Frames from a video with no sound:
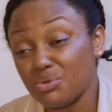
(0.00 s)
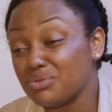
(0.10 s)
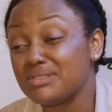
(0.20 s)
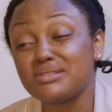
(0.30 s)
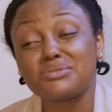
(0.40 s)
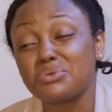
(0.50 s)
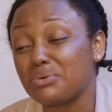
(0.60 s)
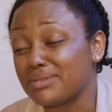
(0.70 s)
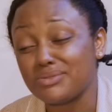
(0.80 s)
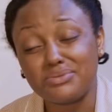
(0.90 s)
all this
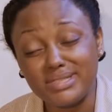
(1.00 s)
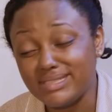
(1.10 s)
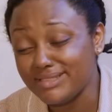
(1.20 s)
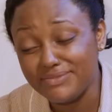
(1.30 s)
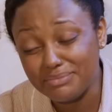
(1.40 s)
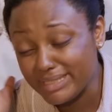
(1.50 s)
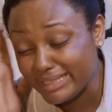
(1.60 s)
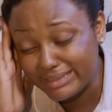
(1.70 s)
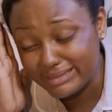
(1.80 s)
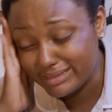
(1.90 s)
talk is really giving
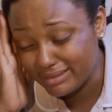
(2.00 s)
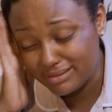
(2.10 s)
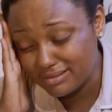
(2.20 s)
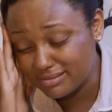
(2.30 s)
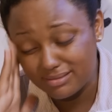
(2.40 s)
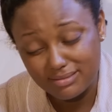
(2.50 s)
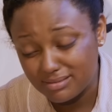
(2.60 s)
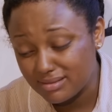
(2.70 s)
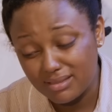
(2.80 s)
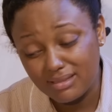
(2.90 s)
me a headache.
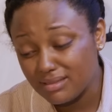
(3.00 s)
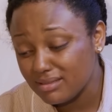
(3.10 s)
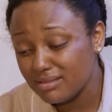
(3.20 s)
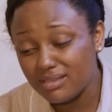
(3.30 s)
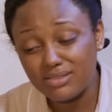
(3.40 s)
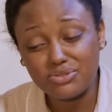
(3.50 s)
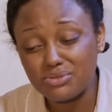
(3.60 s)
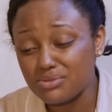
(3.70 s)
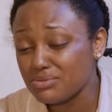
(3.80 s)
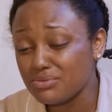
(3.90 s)
Let's
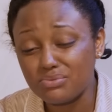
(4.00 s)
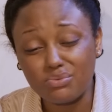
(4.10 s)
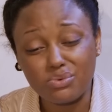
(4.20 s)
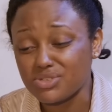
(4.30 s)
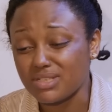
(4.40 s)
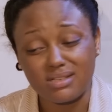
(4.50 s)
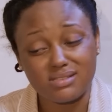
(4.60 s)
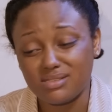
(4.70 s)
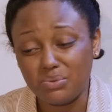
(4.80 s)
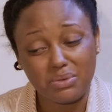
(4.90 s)
just watch and
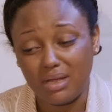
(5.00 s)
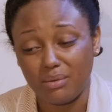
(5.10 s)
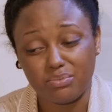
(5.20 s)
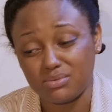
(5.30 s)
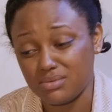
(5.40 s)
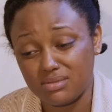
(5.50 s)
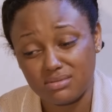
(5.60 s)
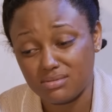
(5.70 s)
see what happens.